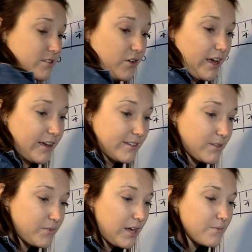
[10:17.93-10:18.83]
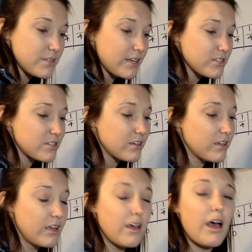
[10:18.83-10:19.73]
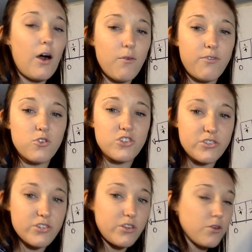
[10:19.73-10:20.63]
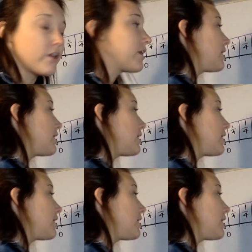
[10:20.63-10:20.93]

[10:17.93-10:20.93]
Okay, sometimes that's helpful just so you can